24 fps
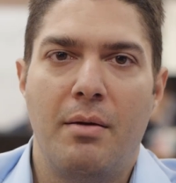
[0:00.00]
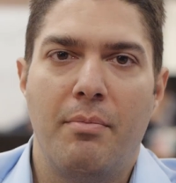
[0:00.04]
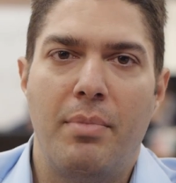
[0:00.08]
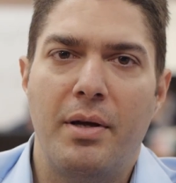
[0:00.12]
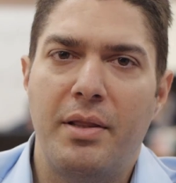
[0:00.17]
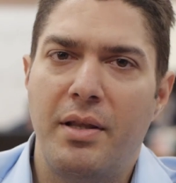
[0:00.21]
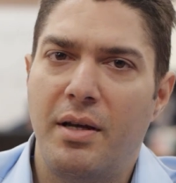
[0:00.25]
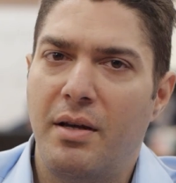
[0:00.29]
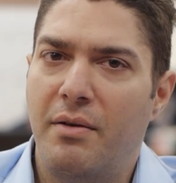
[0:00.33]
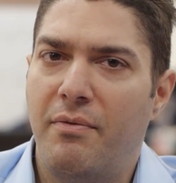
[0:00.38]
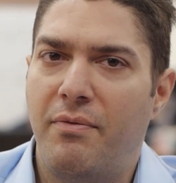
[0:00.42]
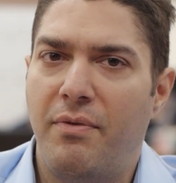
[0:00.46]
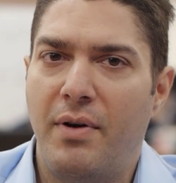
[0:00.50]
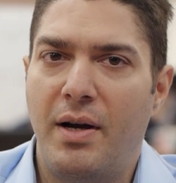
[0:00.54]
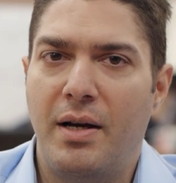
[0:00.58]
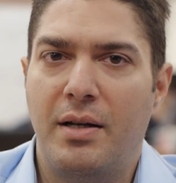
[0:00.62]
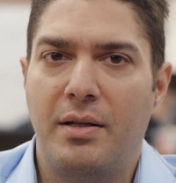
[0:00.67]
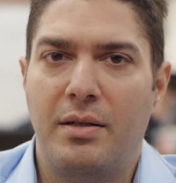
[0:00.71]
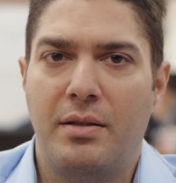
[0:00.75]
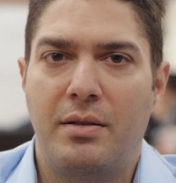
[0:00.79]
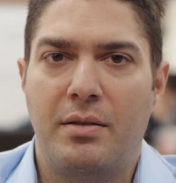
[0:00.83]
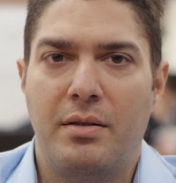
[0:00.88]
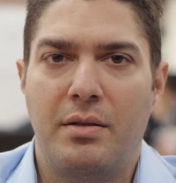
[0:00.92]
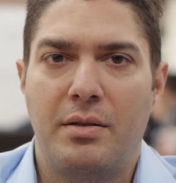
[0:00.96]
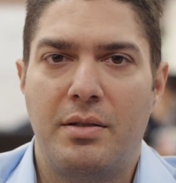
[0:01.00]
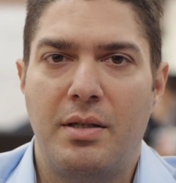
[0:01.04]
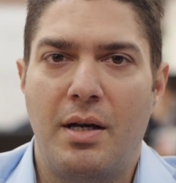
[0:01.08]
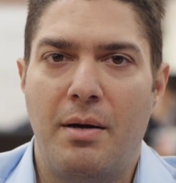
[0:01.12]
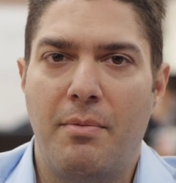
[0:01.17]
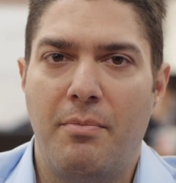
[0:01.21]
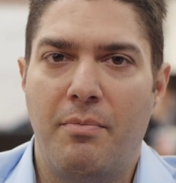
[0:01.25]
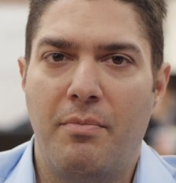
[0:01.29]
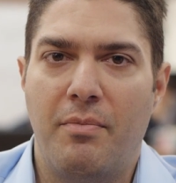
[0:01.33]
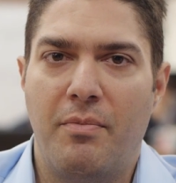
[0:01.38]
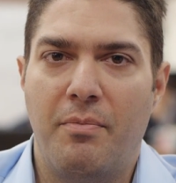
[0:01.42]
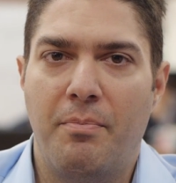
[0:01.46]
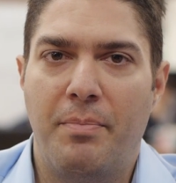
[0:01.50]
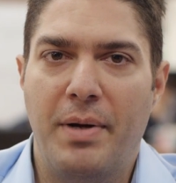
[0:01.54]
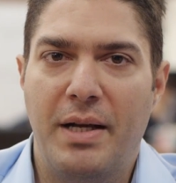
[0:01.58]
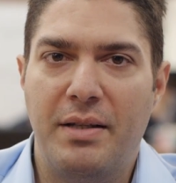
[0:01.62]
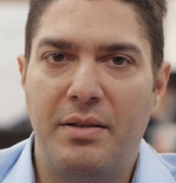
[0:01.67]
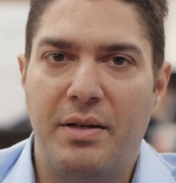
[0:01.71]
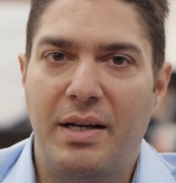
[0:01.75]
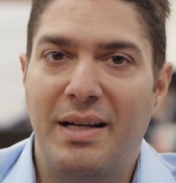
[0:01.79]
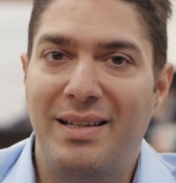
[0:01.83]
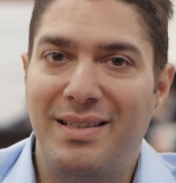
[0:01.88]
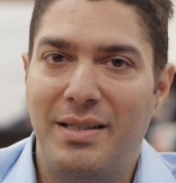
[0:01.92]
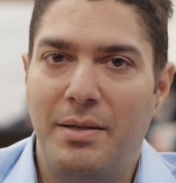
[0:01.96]
but they can find some
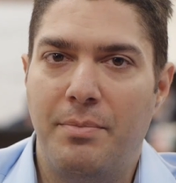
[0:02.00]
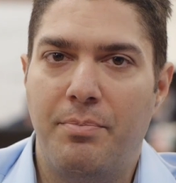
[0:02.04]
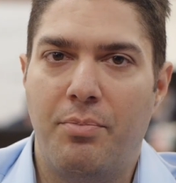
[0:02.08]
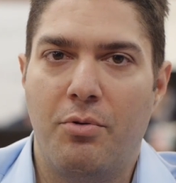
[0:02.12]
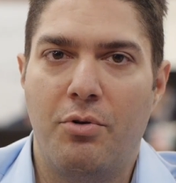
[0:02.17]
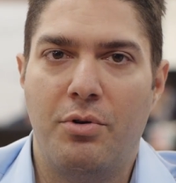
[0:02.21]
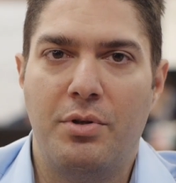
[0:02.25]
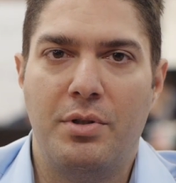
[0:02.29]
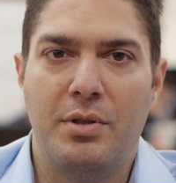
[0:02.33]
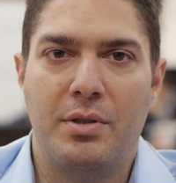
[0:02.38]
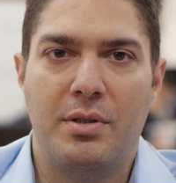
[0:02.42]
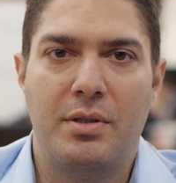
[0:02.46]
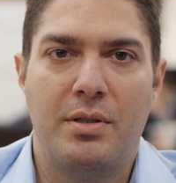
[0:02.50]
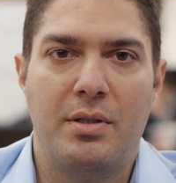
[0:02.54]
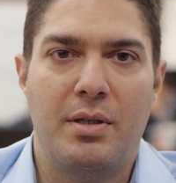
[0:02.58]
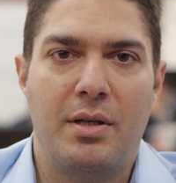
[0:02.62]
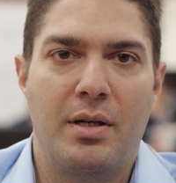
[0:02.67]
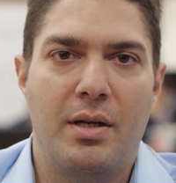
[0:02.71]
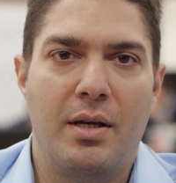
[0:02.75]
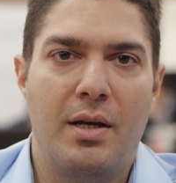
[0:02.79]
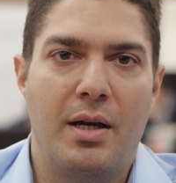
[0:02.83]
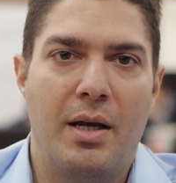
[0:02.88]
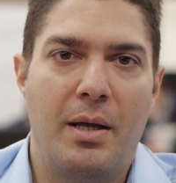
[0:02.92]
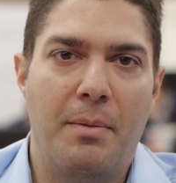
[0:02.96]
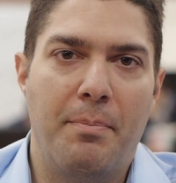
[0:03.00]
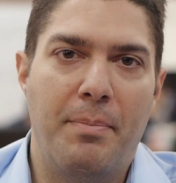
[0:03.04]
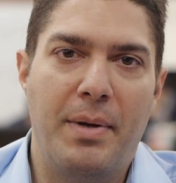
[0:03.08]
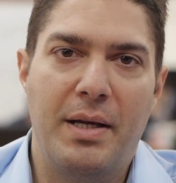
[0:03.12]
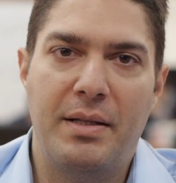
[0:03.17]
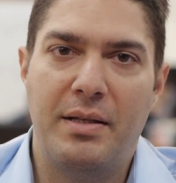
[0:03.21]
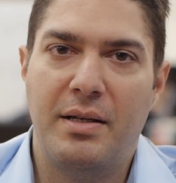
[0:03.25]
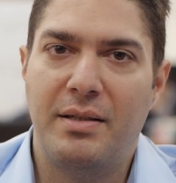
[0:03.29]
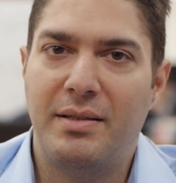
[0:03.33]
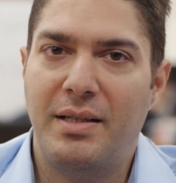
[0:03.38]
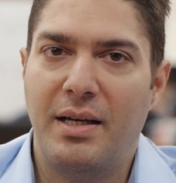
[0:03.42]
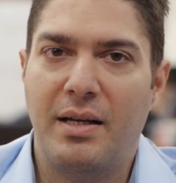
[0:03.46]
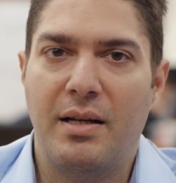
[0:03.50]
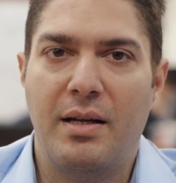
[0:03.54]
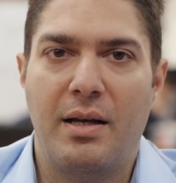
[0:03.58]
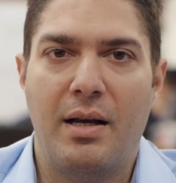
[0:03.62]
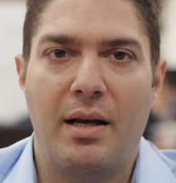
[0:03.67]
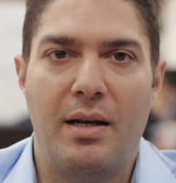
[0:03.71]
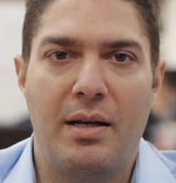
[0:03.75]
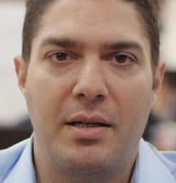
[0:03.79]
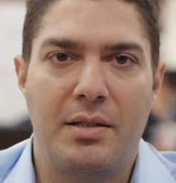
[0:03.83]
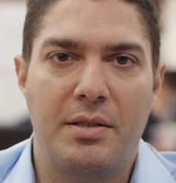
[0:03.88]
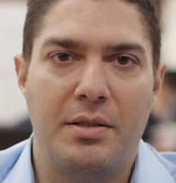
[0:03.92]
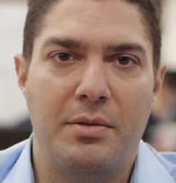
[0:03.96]
better entry points and better
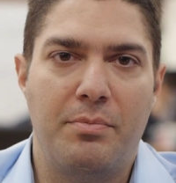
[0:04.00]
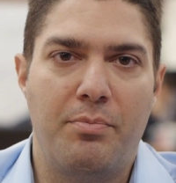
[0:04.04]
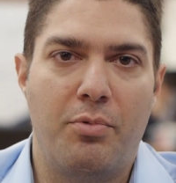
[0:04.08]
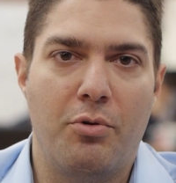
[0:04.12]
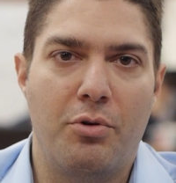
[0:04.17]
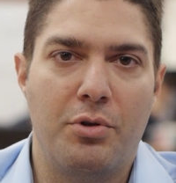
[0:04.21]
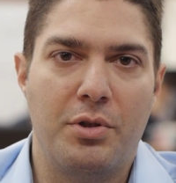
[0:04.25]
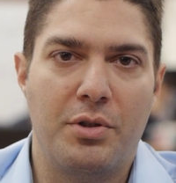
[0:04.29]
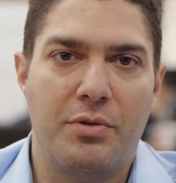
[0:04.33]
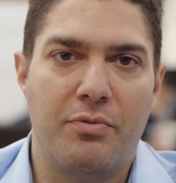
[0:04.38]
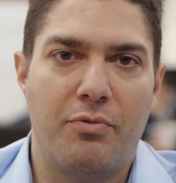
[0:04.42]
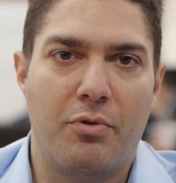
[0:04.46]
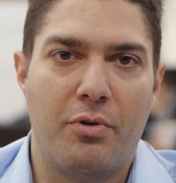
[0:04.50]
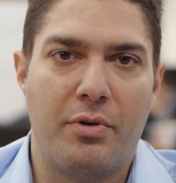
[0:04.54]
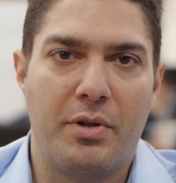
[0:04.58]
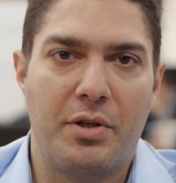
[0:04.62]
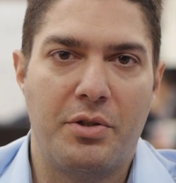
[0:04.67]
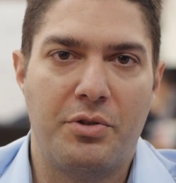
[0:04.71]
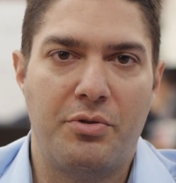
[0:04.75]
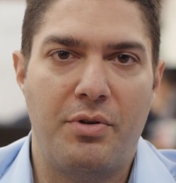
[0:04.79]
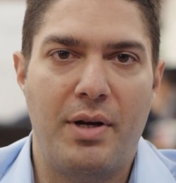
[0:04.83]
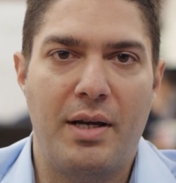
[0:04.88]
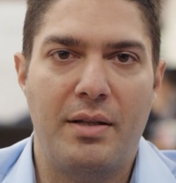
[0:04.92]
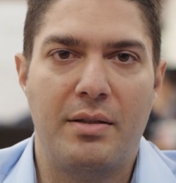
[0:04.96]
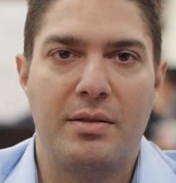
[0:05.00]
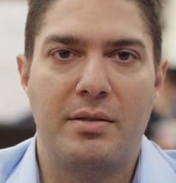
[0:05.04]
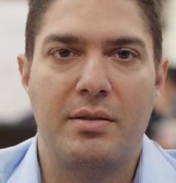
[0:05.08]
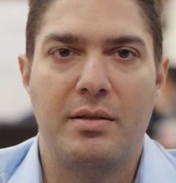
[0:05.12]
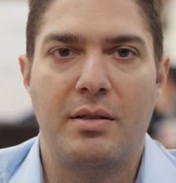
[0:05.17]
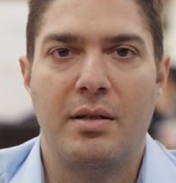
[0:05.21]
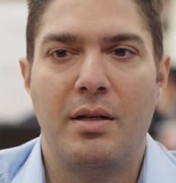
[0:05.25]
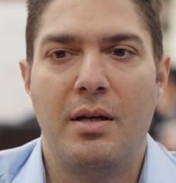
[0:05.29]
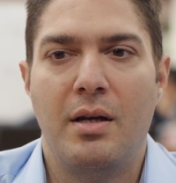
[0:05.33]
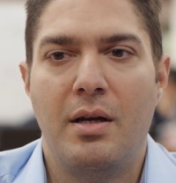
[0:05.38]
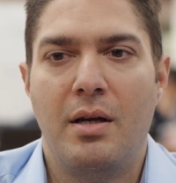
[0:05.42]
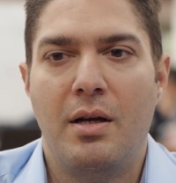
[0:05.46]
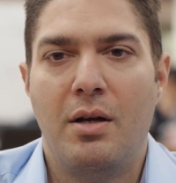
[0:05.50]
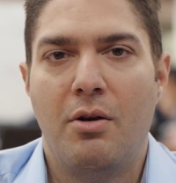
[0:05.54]
technical exit points for their strategy.